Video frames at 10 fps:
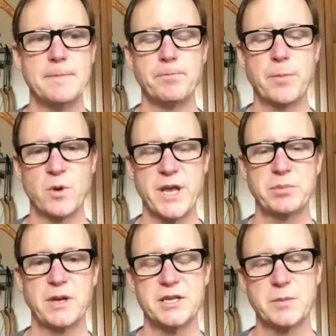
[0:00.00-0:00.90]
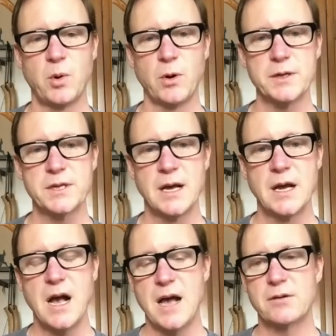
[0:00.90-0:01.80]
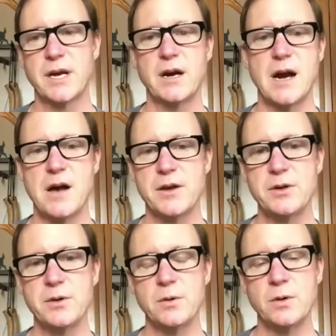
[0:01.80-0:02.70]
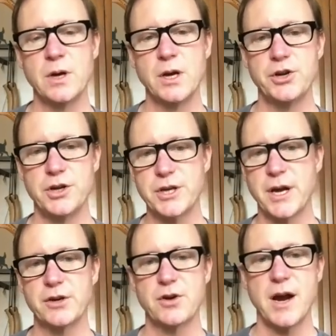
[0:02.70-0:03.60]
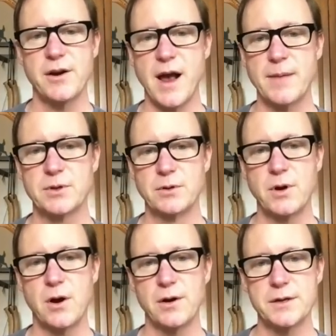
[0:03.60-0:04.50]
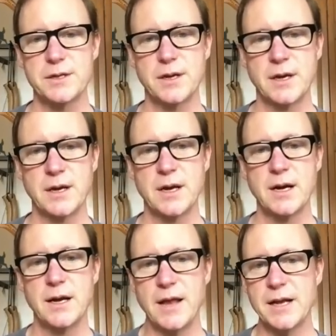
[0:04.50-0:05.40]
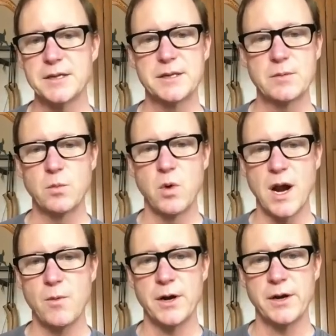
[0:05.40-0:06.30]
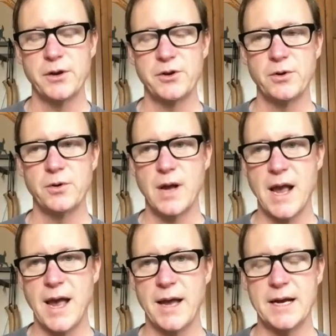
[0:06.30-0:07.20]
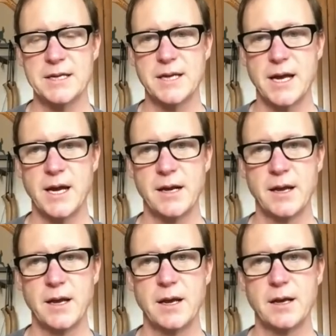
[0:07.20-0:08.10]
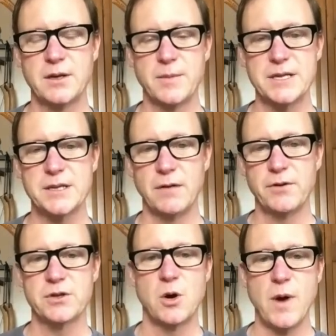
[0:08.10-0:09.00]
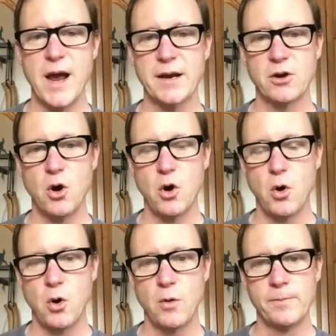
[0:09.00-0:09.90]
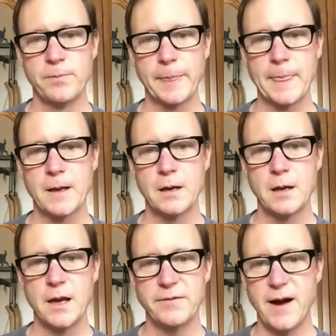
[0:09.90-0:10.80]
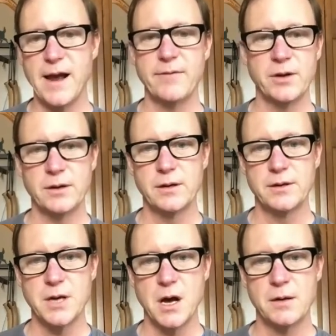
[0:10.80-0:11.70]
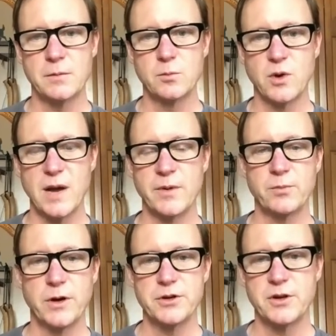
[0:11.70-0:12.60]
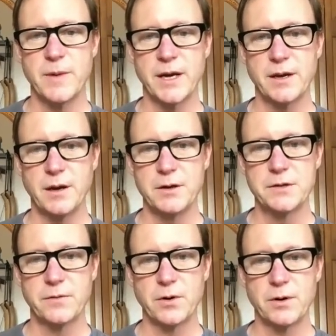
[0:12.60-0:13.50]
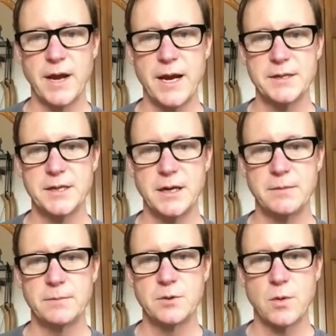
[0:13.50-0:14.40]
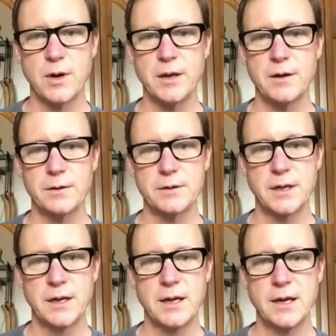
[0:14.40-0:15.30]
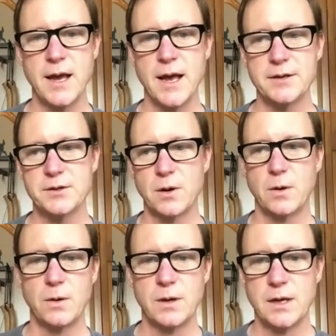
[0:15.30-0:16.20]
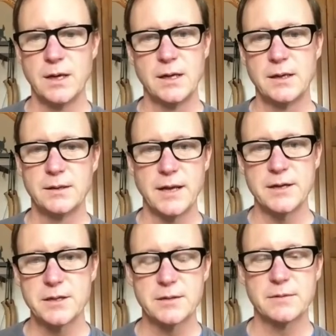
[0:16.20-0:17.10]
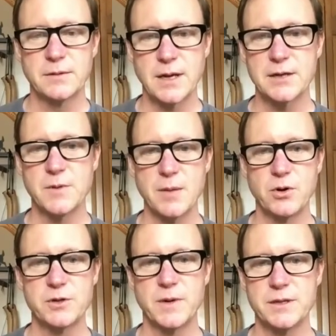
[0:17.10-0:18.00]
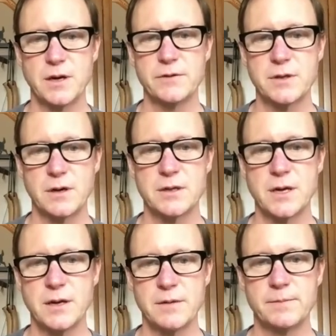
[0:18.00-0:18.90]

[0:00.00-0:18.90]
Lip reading: when they play sports, I don't care how you do, you just got to try your absolute hardest. And that's what I want you to do. And I said to myself, there's no way I can go home if I haven't done what I've been preaching to my kids for 18, 20 years. And so that's why I pushed myself as hard as I did.